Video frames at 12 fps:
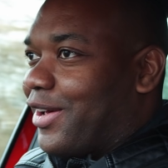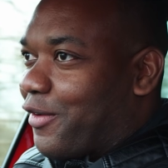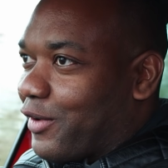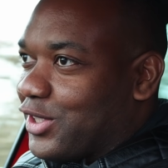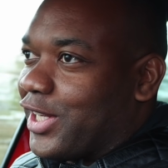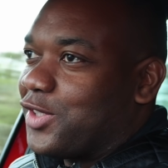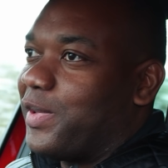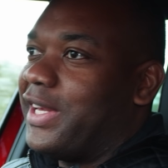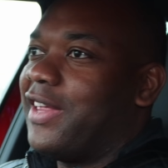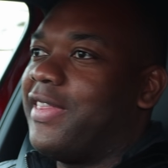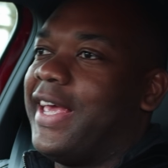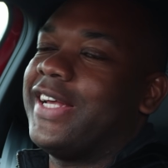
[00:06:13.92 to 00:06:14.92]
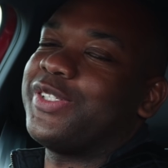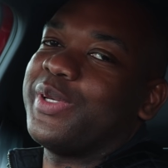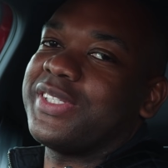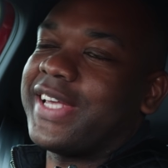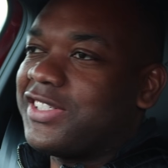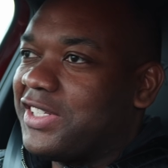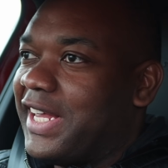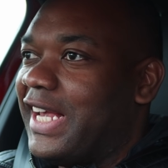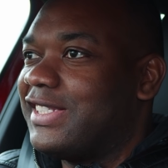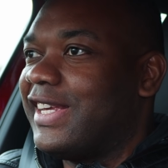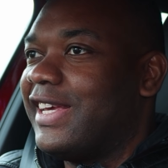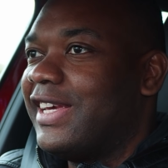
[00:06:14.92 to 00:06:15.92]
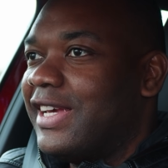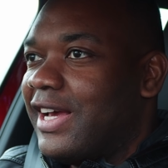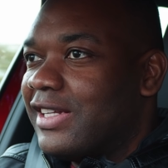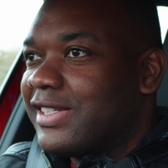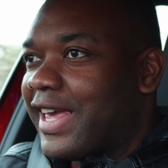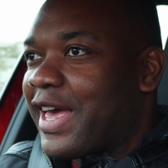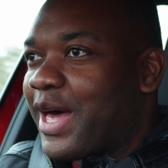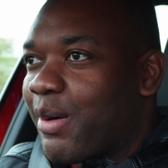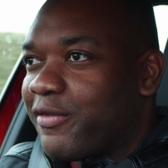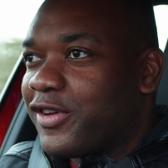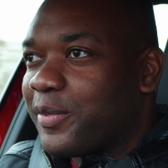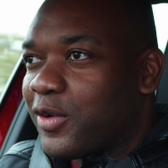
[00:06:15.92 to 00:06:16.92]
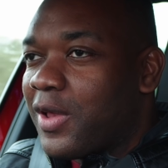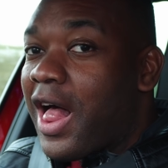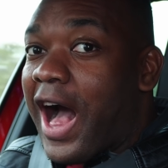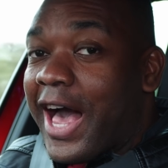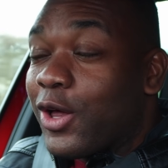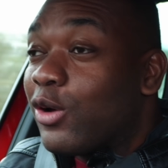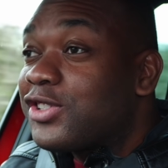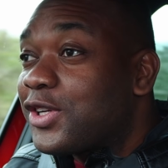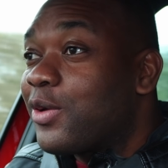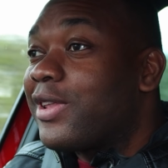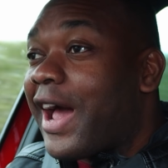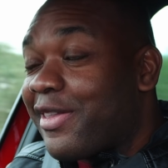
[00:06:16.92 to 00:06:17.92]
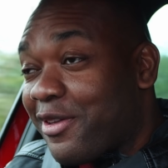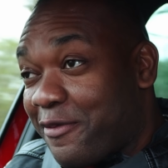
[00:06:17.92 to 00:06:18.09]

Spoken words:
of adjustment in there, so it's nice and easy to get comfortable. I also like the